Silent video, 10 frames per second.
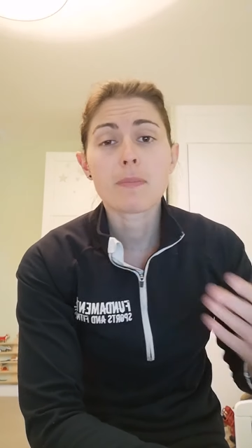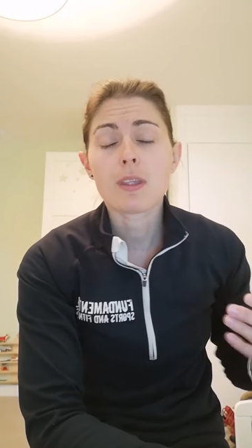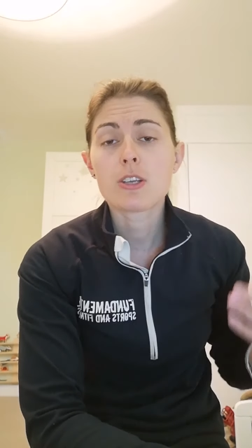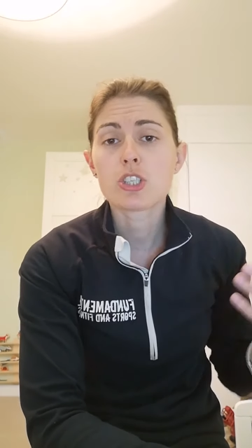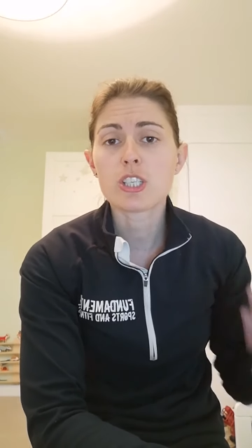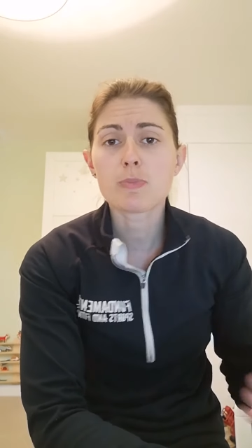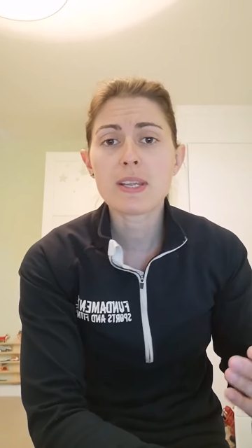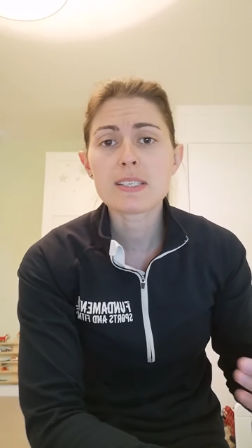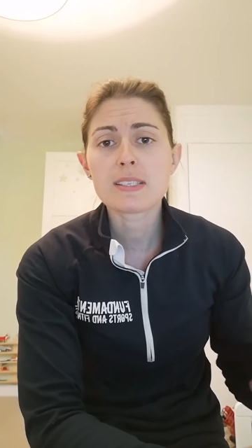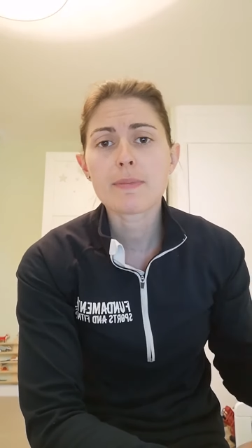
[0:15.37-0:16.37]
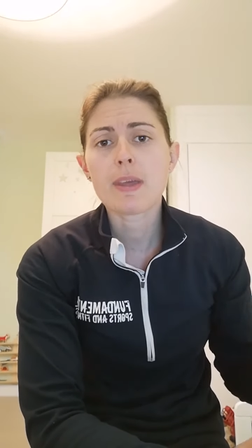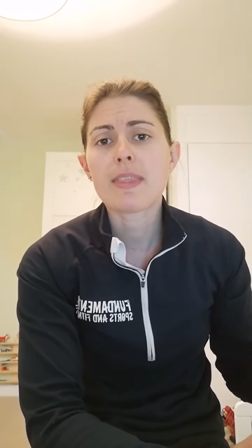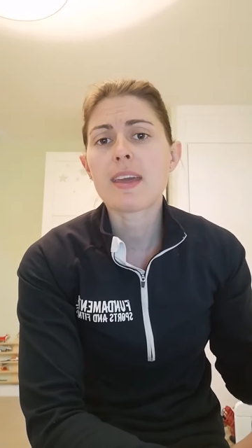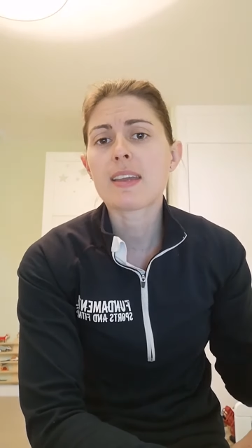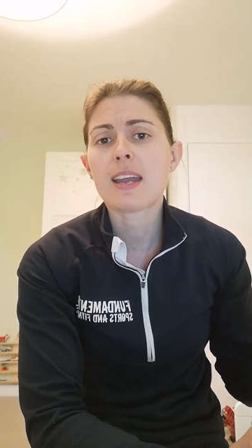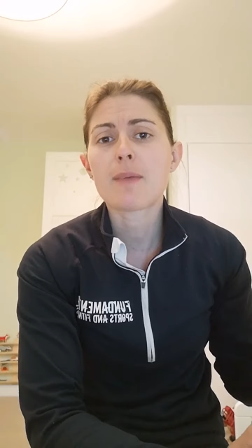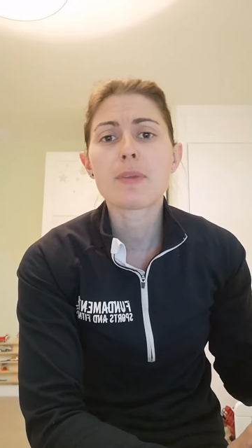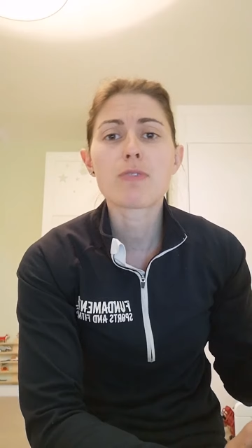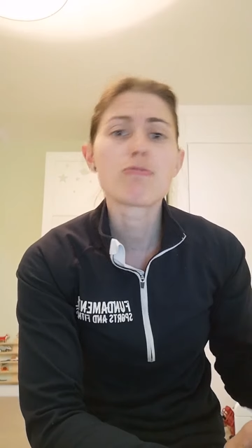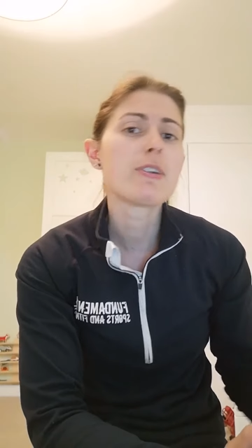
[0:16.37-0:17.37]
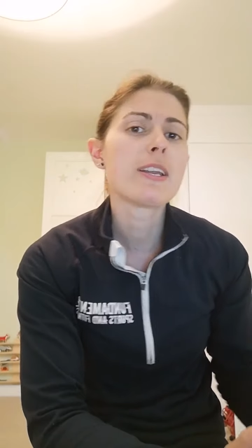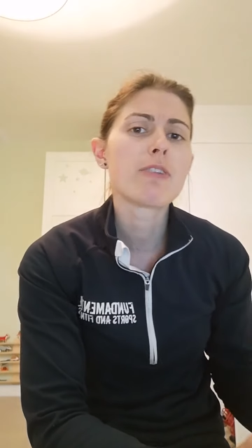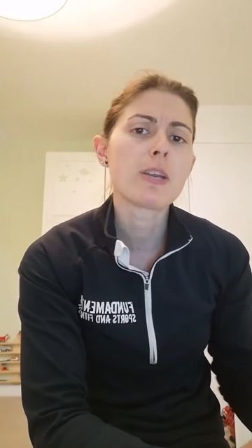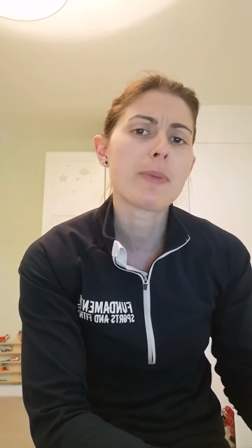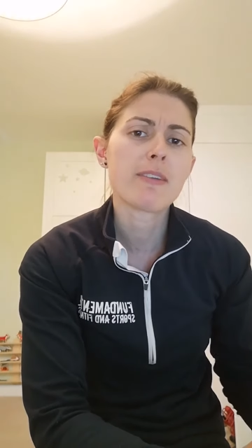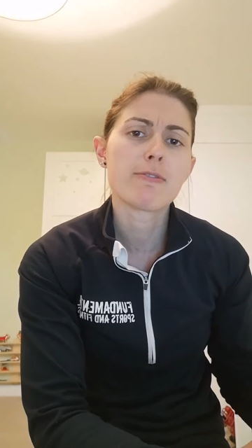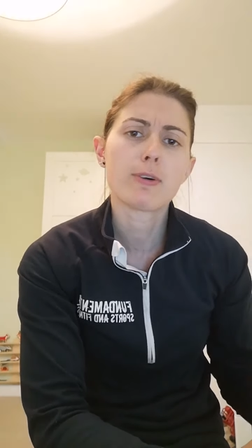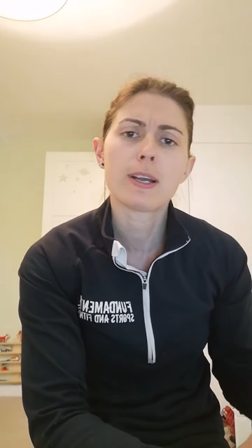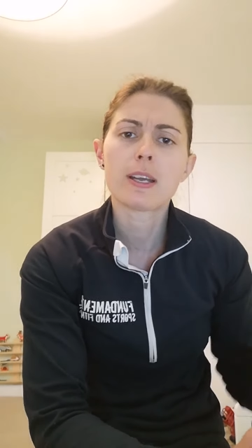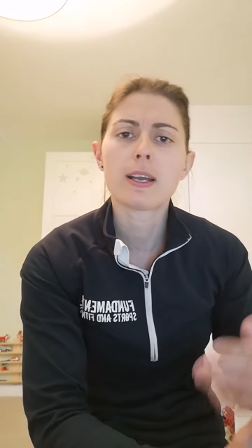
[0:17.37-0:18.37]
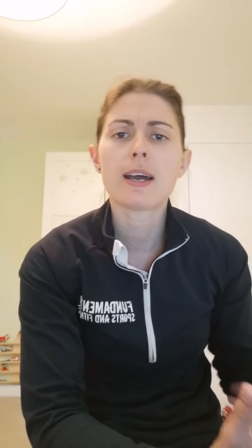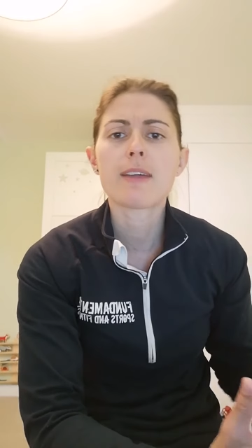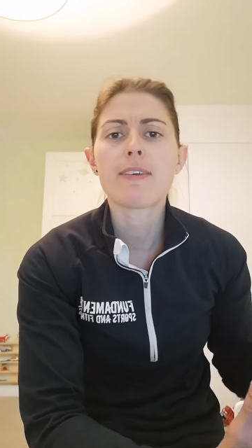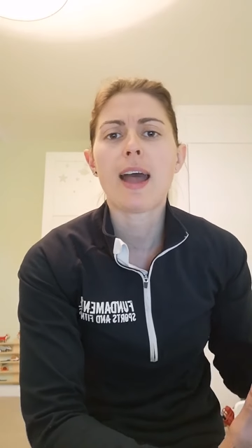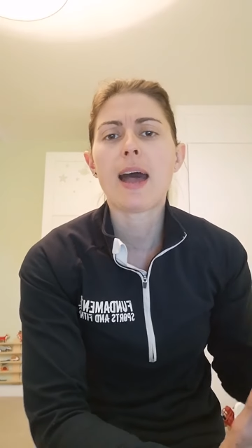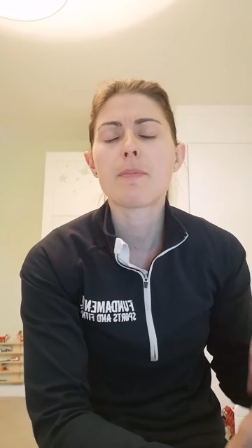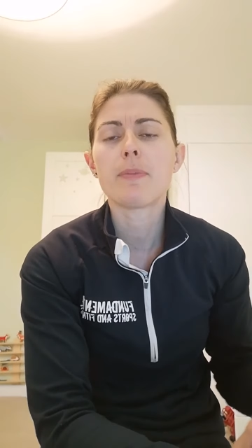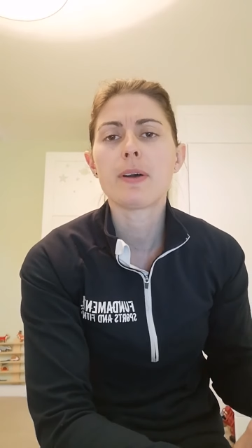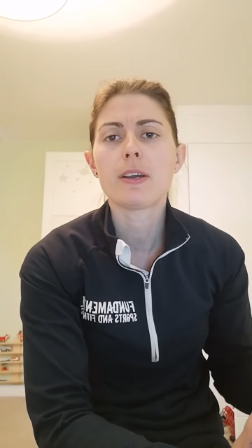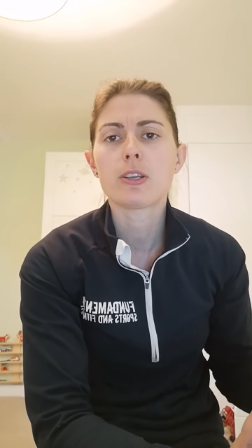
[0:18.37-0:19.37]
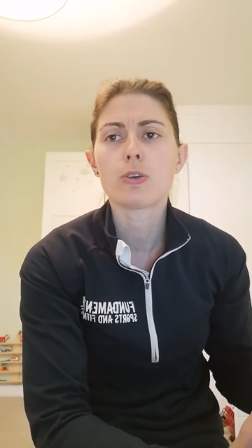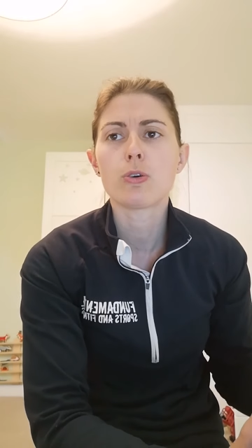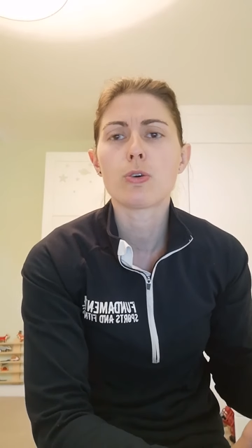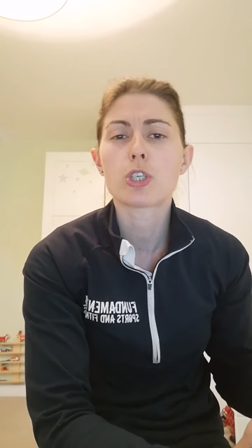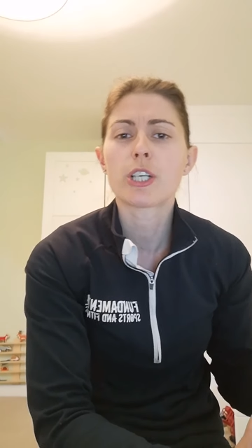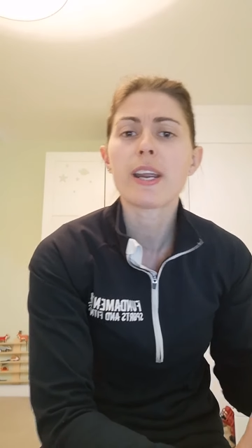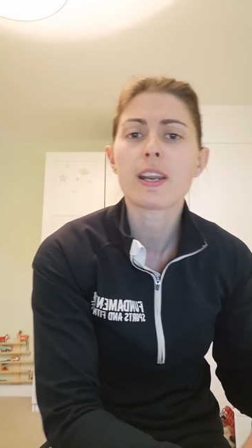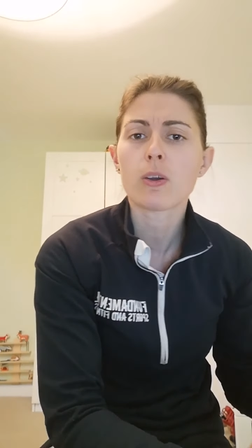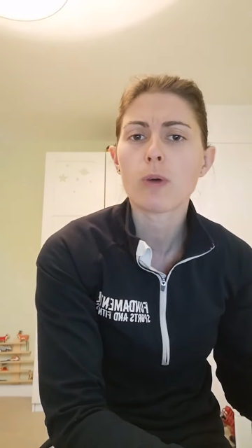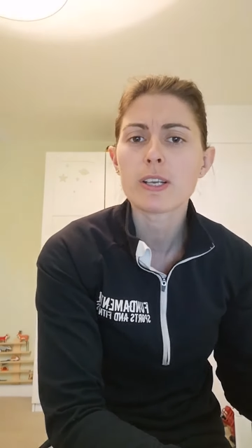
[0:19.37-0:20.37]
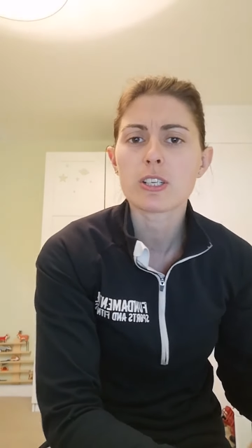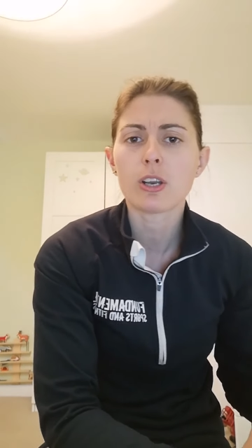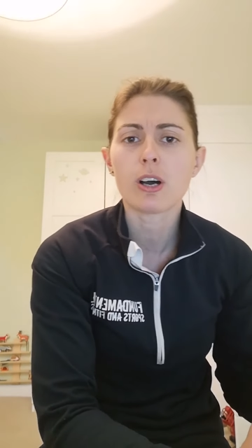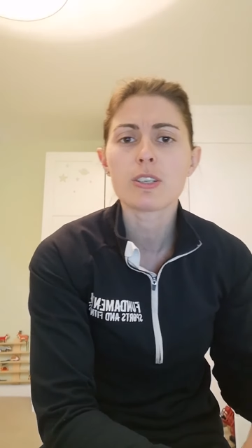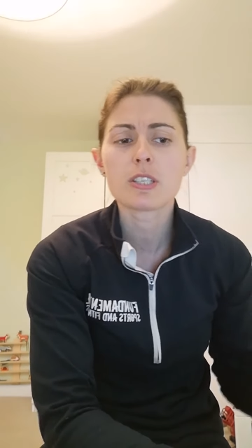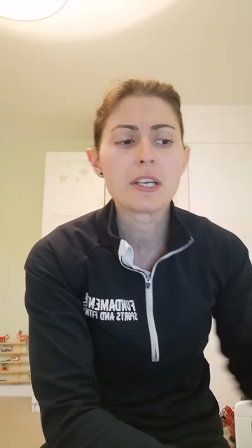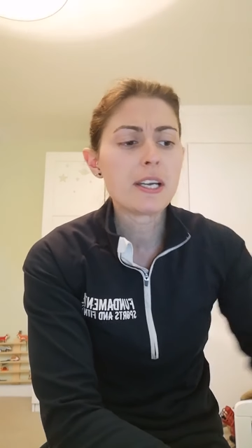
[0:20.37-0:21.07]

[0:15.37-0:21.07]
shin splints, they can be really painful and can kind of hamper your training quite a lot.